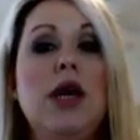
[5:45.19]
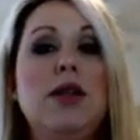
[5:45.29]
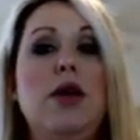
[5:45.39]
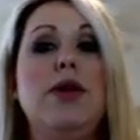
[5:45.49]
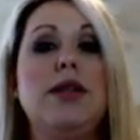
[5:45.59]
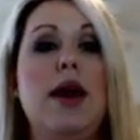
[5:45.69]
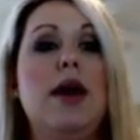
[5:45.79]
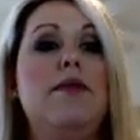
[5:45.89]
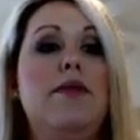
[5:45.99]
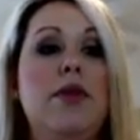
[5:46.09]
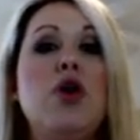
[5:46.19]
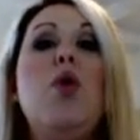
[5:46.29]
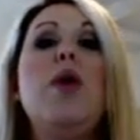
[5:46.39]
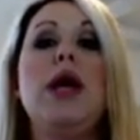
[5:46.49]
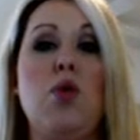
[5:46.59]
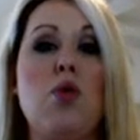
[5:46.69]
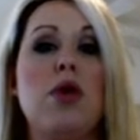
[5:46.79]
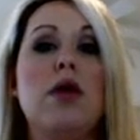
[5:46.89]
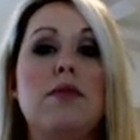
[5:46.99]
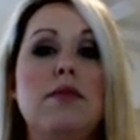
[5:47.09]
So it's kind of, they're going in
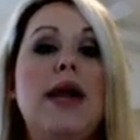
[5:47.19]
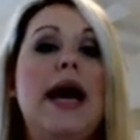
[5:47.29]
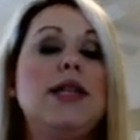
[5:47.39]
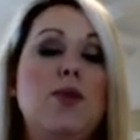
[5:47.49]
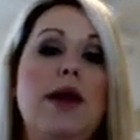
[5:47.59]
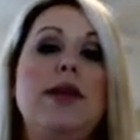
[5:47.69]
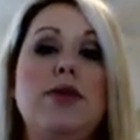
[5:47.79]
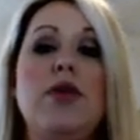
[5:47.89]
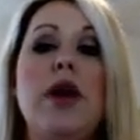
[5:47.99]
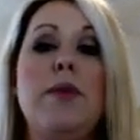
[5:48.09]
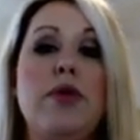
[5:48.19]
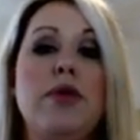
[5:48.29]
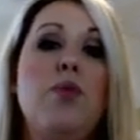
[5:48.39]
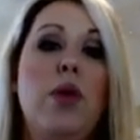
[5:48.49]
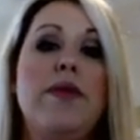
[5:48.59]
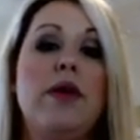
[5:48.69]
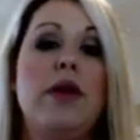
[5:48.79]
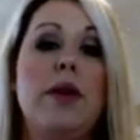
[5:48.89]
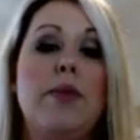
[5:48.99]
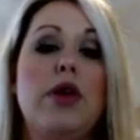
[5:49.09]
order. That's why these are numbered what they're
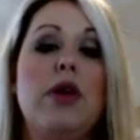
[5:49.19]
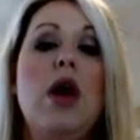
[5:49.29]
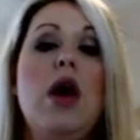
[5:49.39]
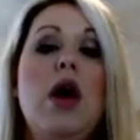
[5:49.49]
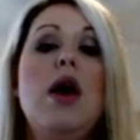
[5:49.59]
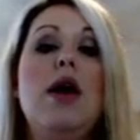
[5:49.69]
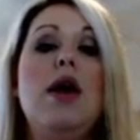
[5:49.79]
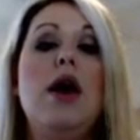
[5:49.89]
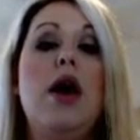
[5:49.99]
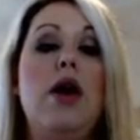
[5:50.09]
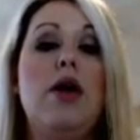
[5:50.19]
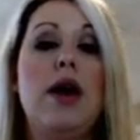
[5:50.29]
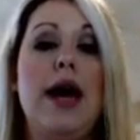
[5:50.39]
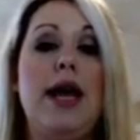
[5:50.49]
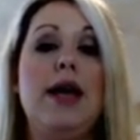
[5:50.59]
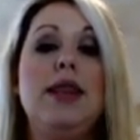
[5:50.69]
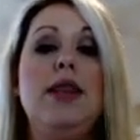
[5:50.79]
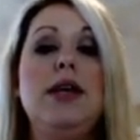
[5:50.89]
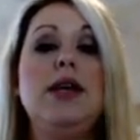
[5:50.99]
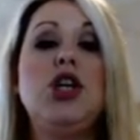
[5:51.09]
numbered. All right,
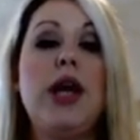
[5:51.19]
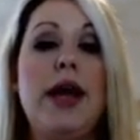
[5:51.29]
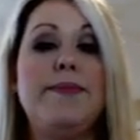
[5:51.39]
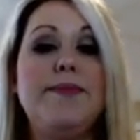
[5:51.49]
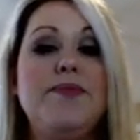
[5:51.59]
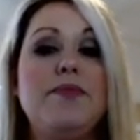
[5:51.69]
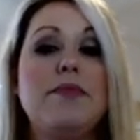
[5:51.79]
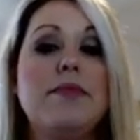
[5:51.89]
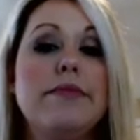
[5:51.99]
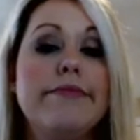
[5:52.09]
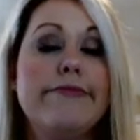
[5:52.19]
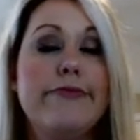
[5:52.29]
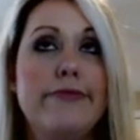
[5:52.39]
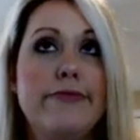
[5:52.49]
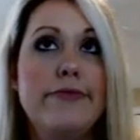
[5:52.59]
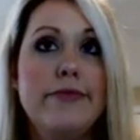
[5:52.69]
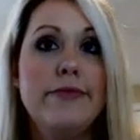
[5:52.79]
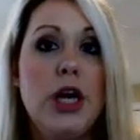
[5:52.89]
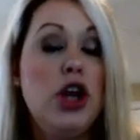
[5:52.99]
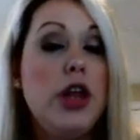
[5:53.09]
this shape,
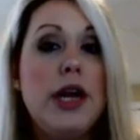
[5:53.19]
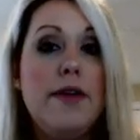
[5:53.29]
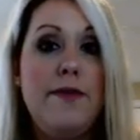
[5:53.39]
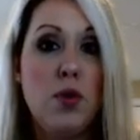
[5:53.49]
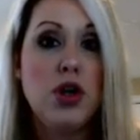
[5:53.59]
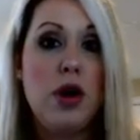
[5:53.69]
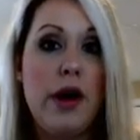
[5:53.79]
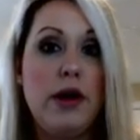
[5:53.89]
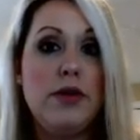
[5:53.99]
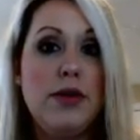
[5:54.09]
you're looking at 4 triangles.